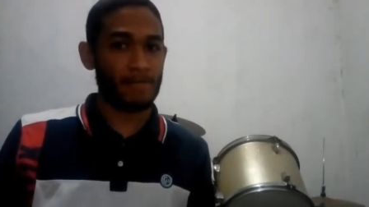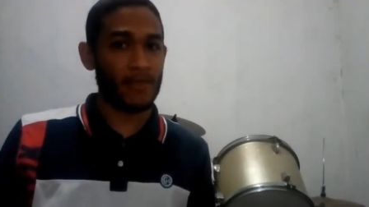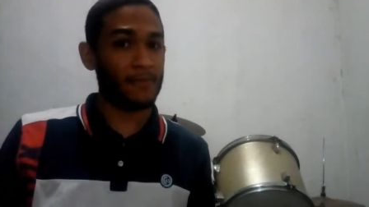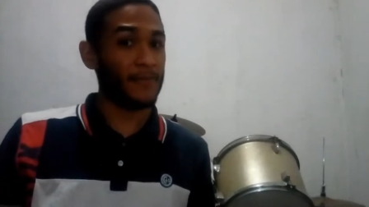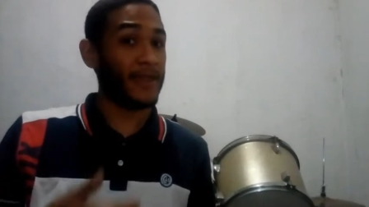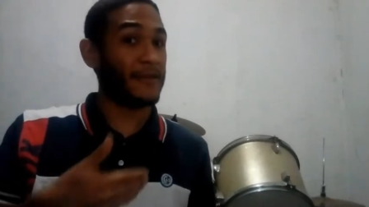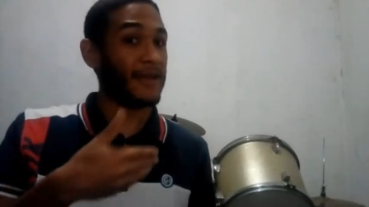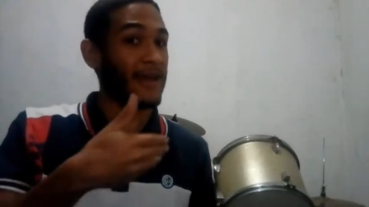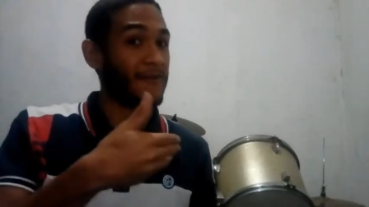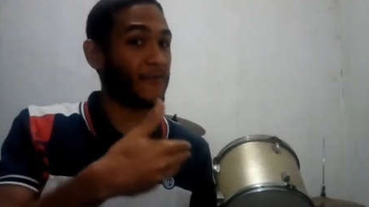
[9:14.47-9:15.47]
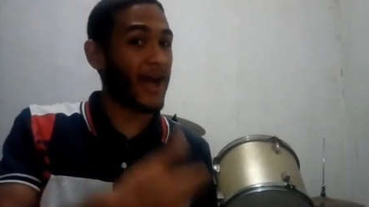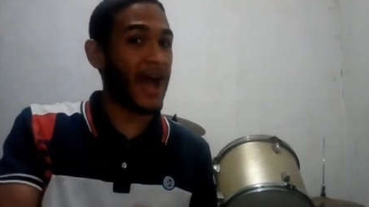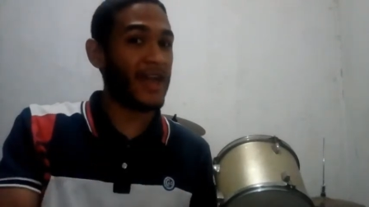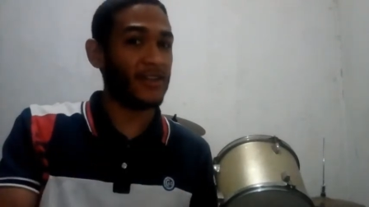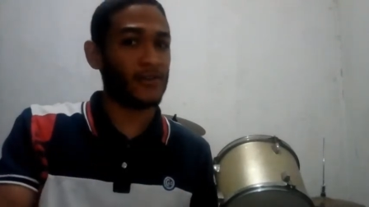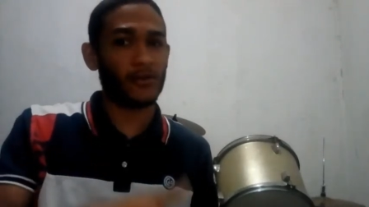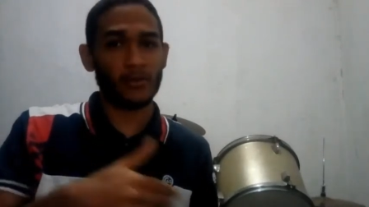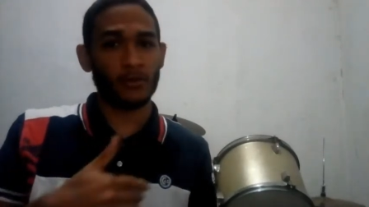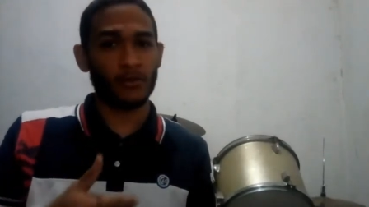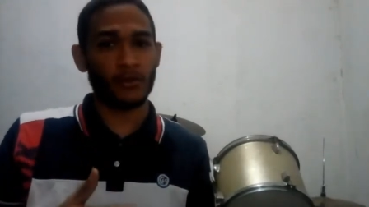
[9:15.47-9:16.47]
It may have higher
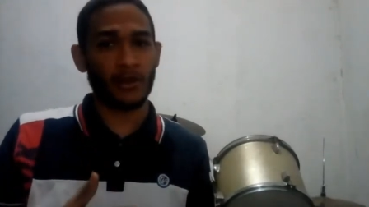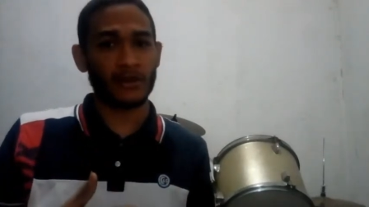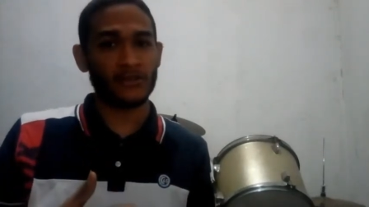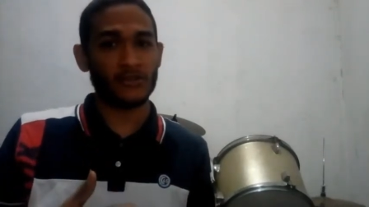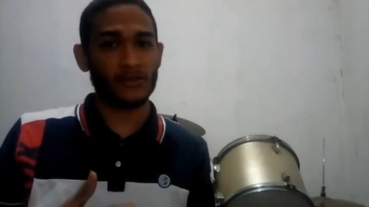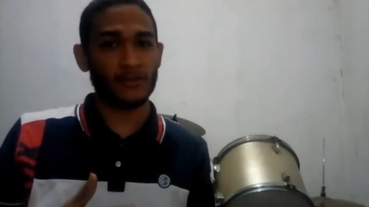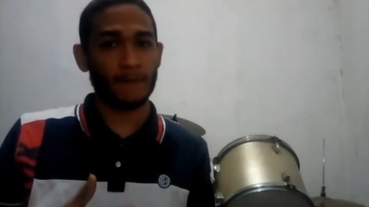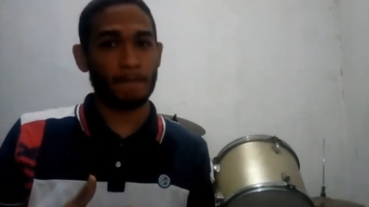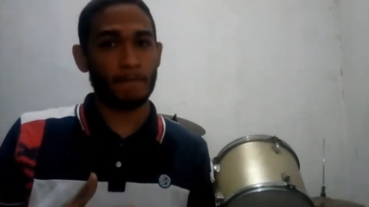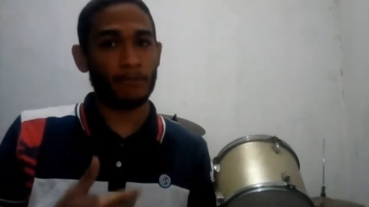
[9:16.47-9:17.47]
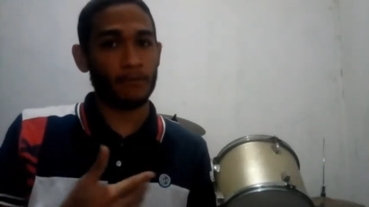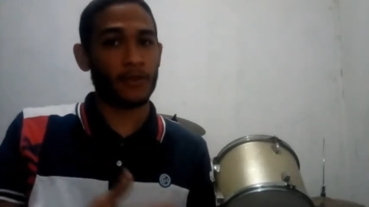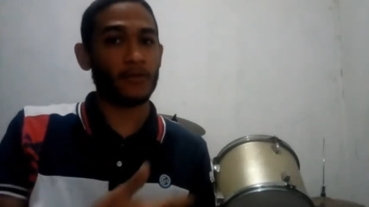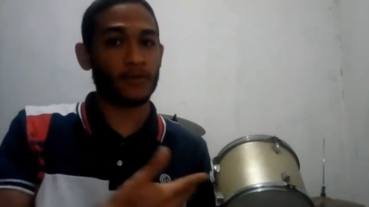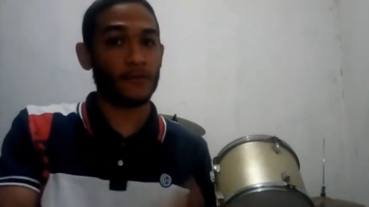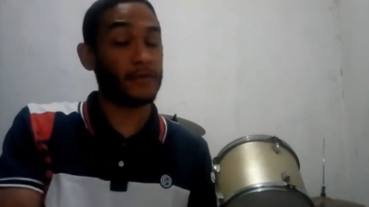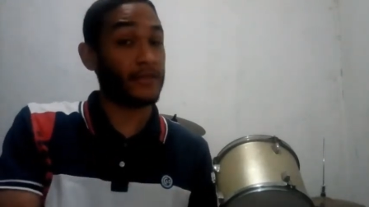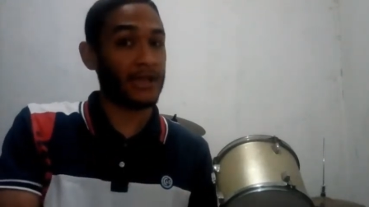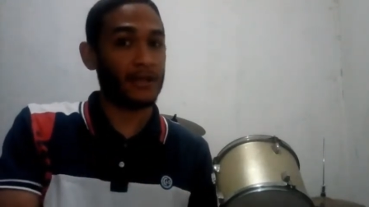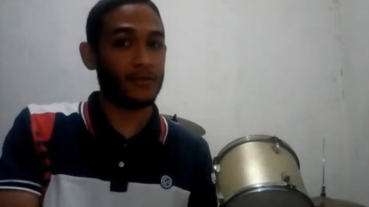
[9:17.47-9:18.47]
or lower action because of the
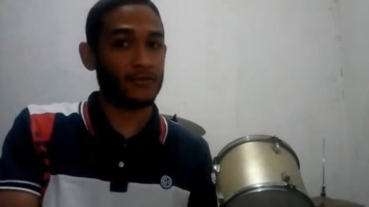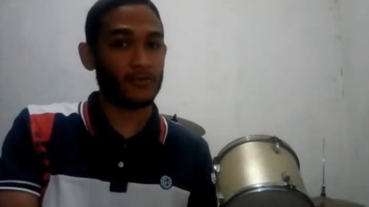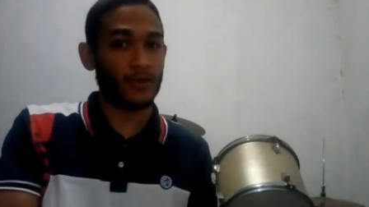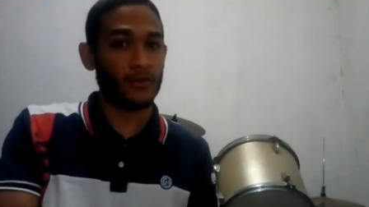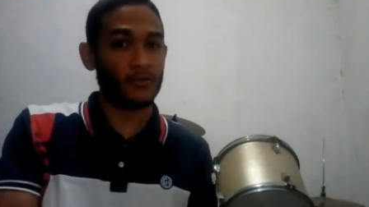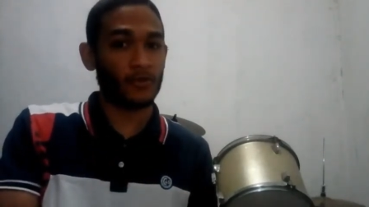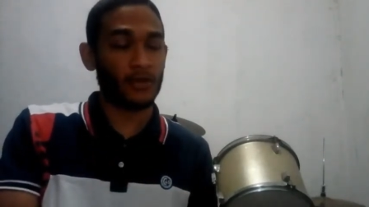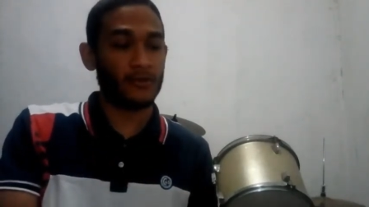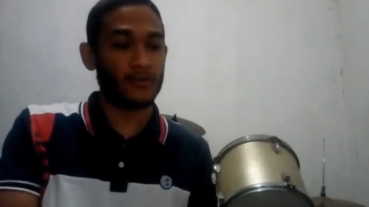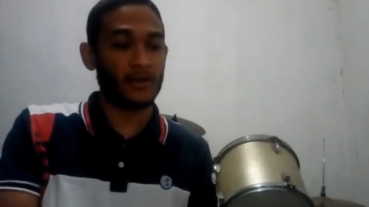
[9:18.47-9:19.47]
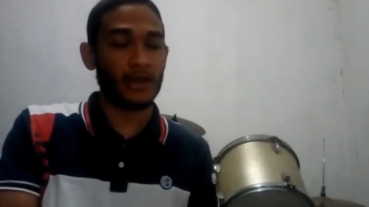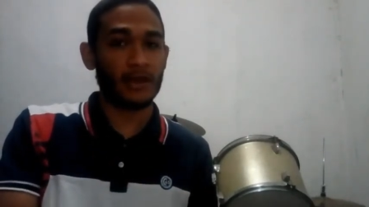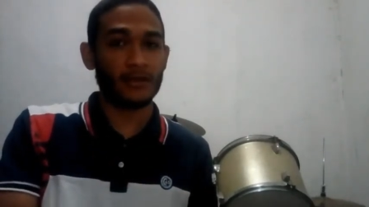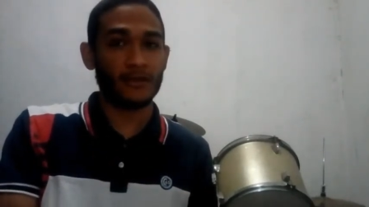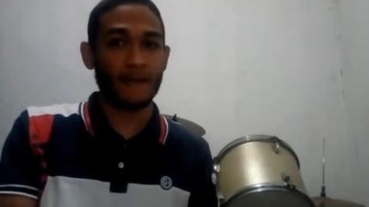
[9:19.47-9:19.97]
nylon strings, so it's not